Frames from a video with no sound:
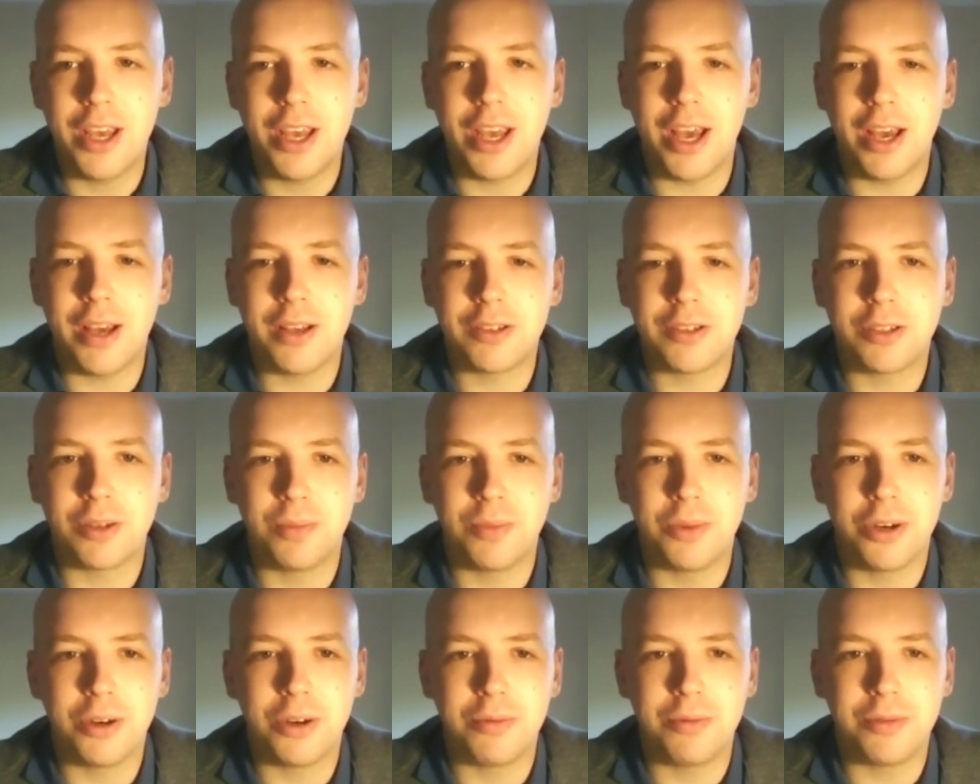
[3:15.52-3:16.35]

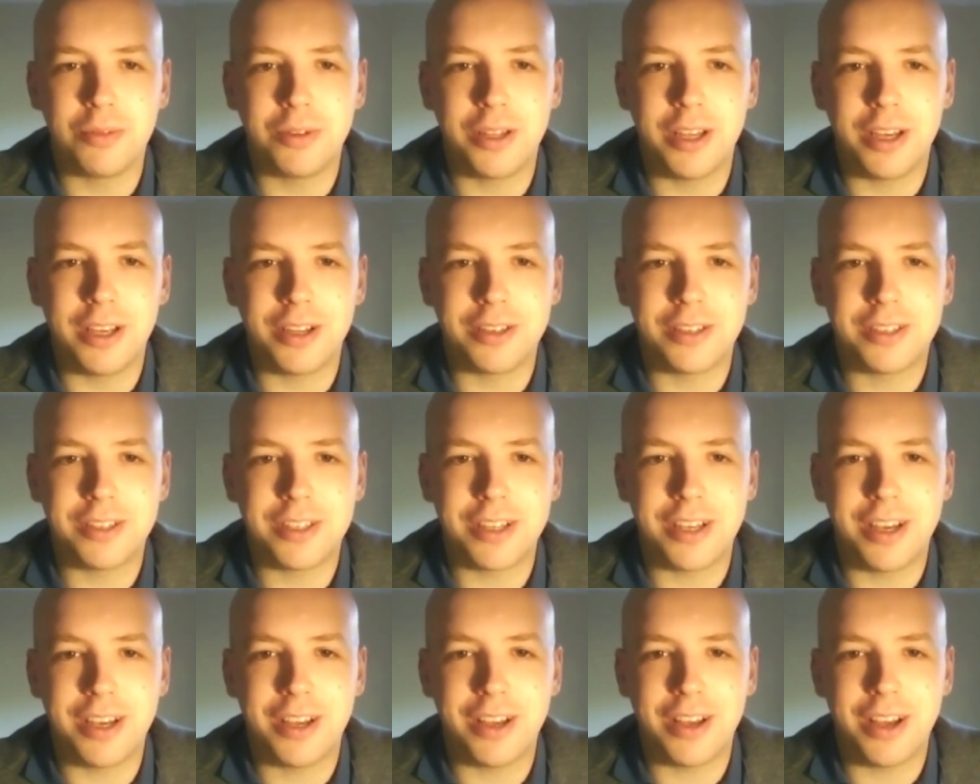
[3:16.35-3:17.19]
somewhere that
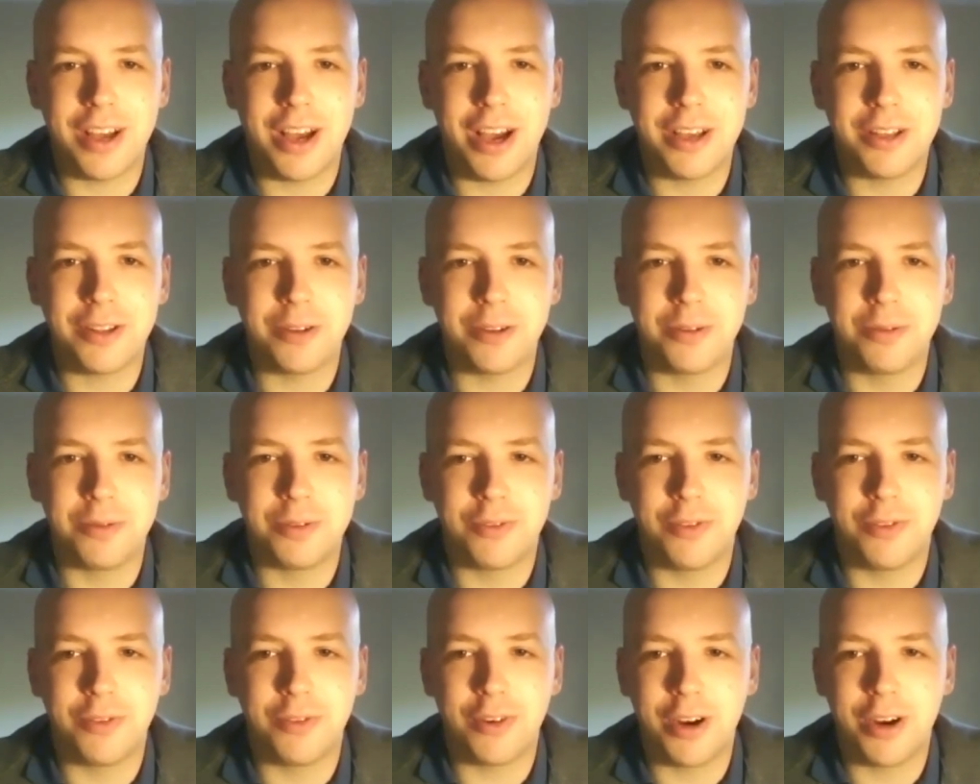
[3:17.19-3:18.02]
I thought
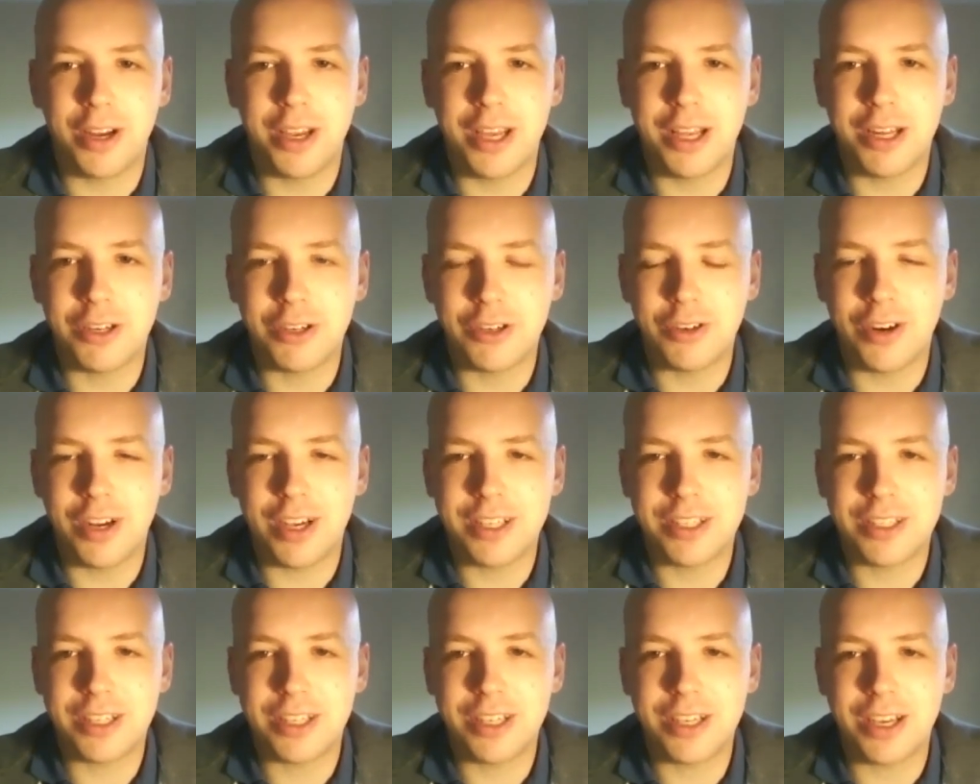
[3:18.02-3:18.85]
was very
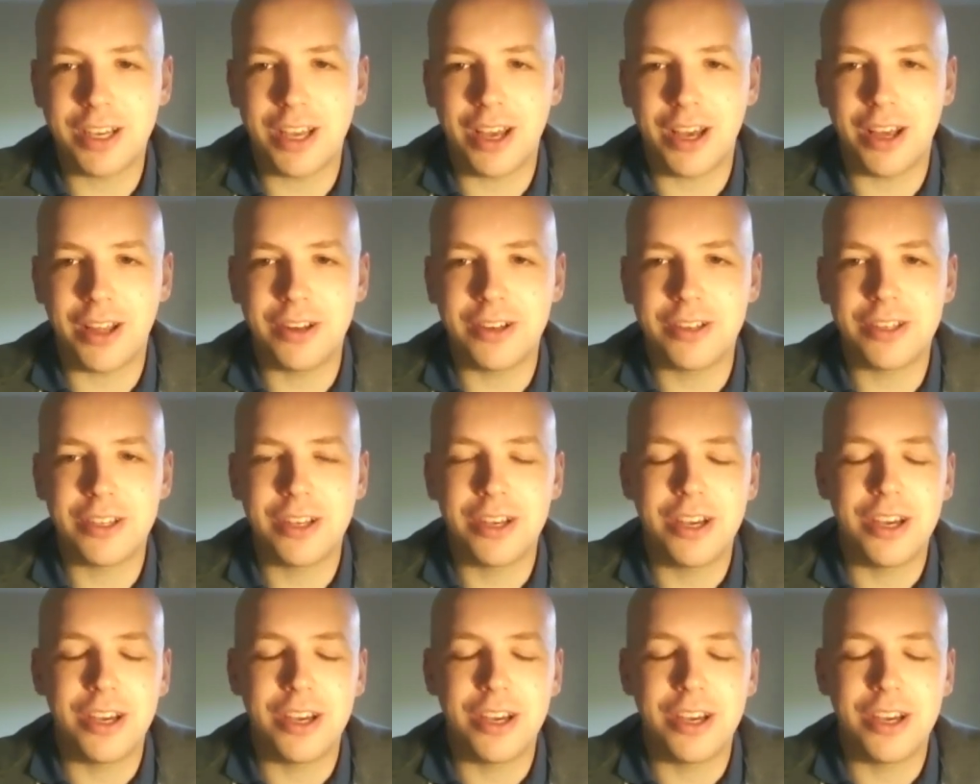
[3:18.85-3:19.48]
interesting, and